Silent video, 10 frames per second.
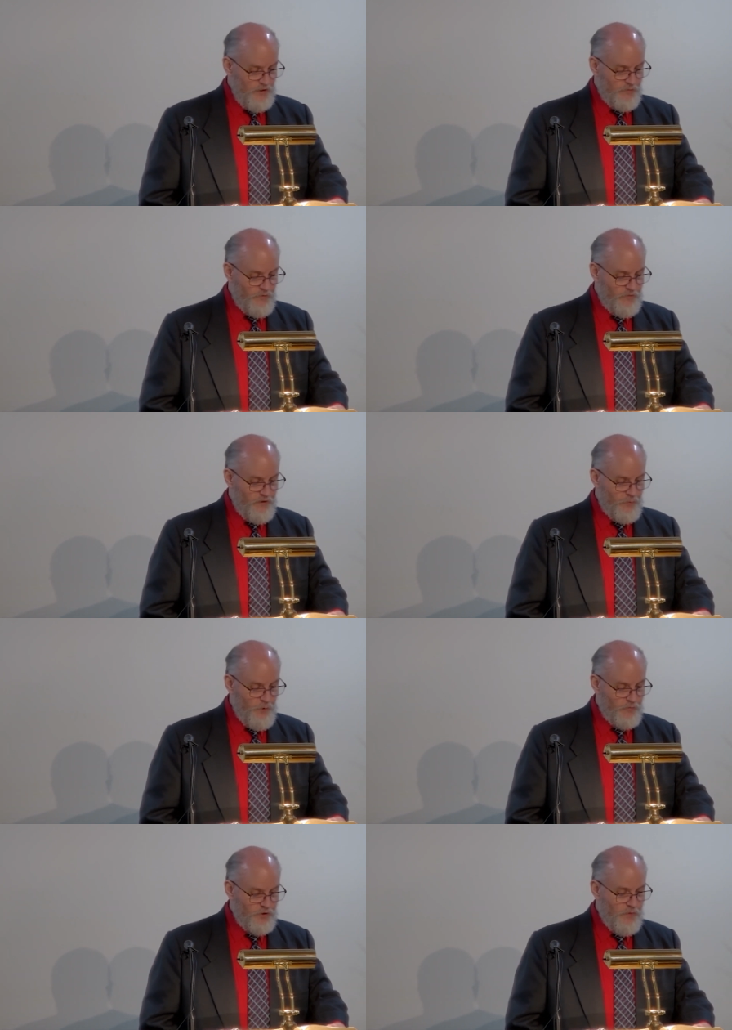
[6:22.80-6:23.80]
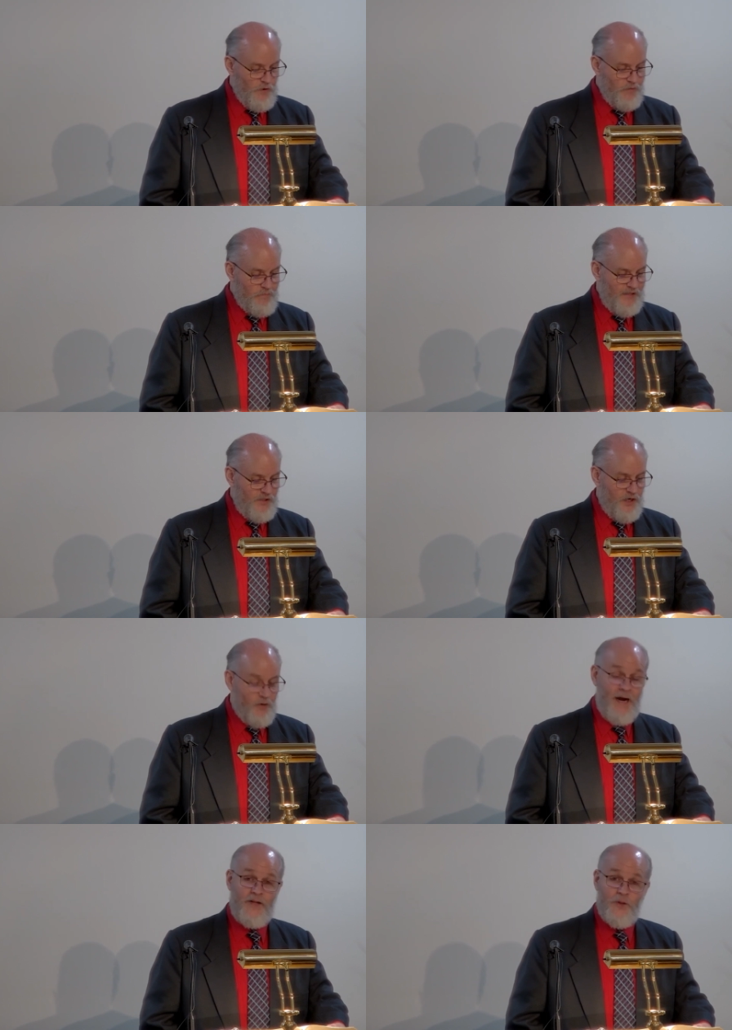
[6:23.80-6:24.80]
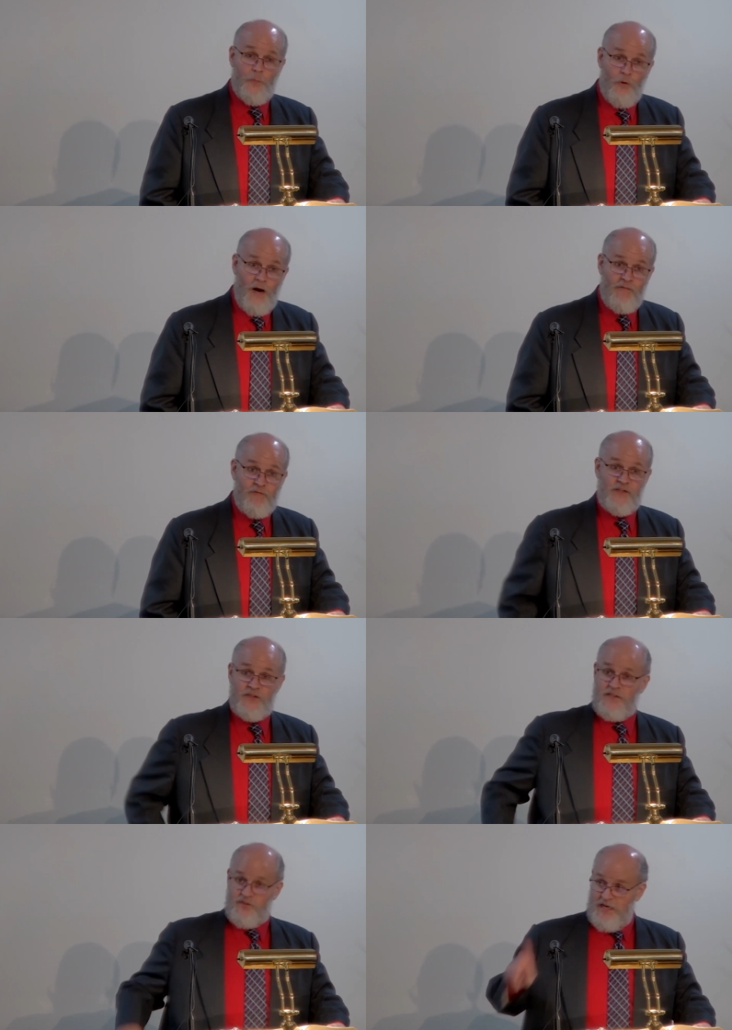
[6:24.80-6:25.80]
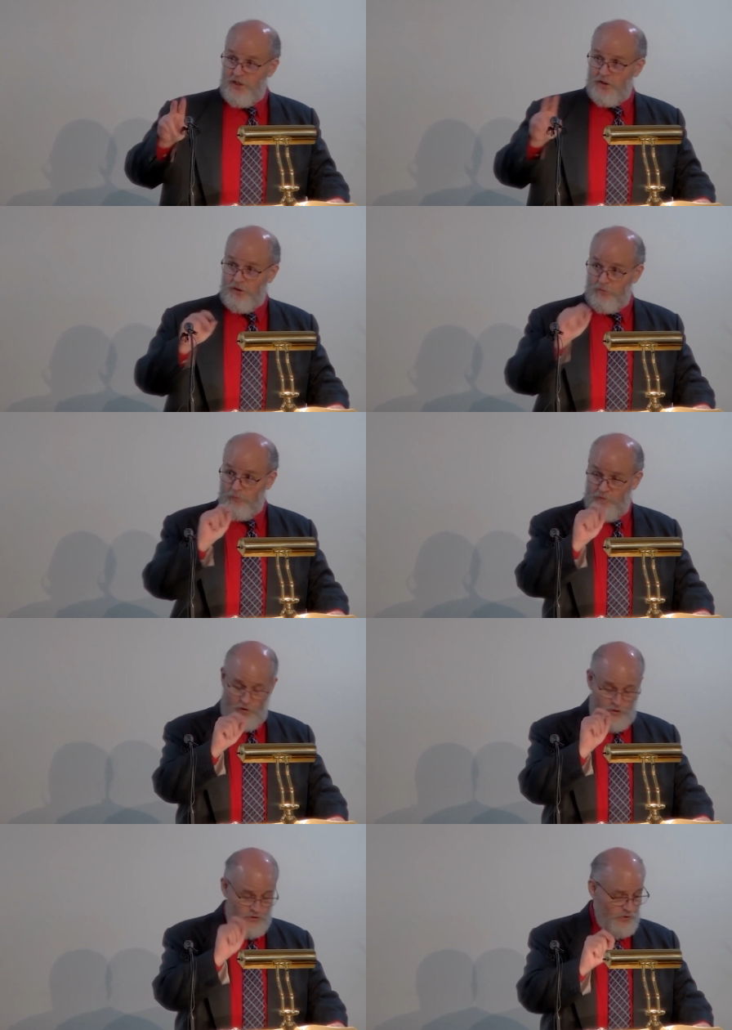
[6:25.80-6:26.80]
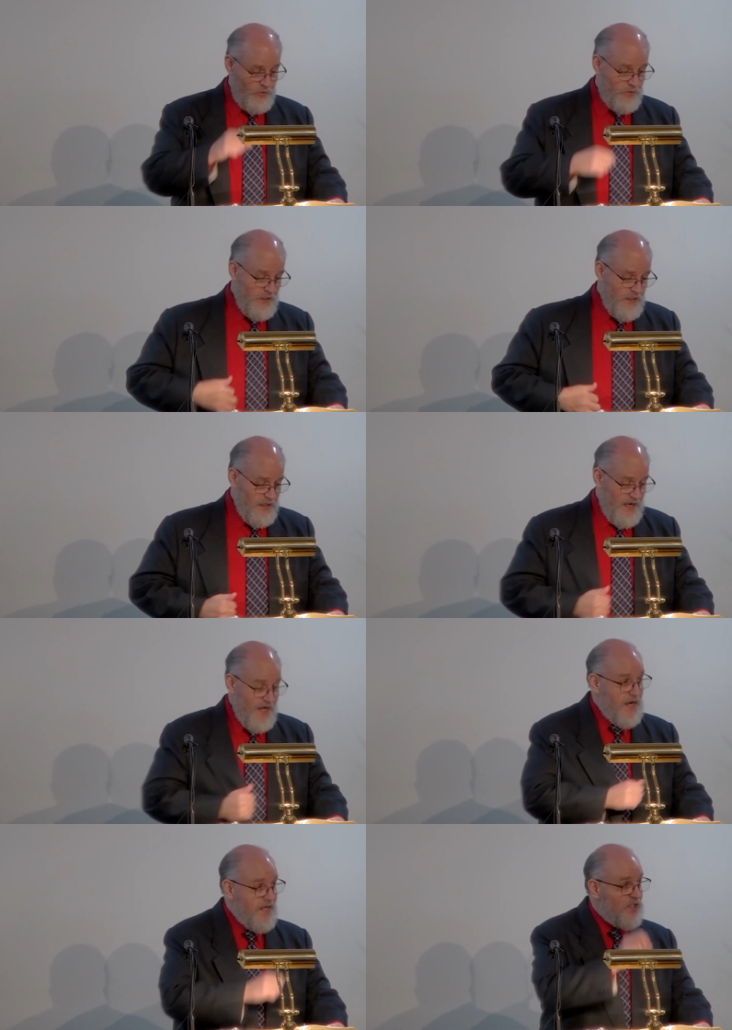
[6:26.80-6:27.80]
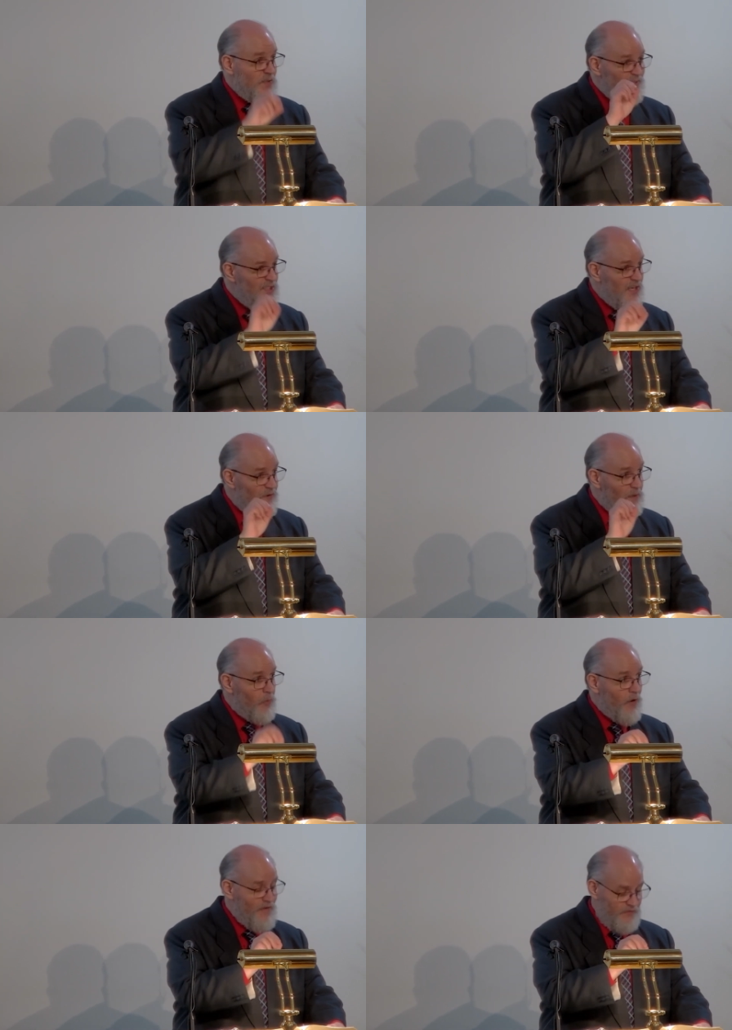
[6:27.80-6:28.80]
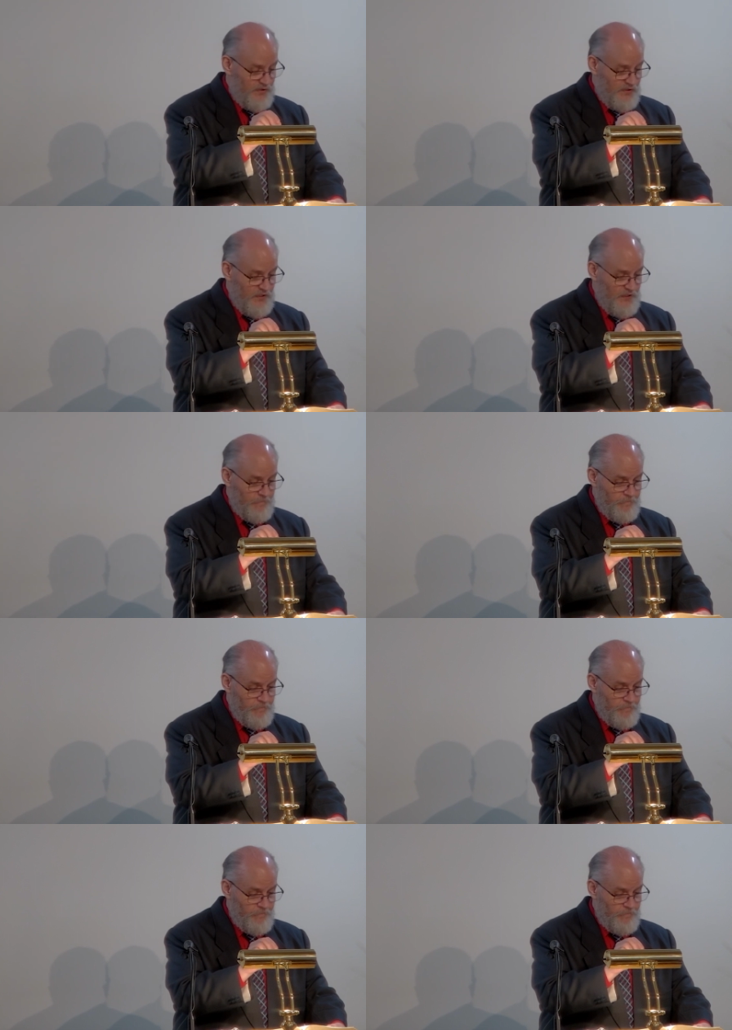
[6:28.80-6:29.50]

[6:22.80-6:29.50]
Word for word: was fulfilled what was spoken by Jeremiah the prophet, see singular, referring to a, a specific prophecy.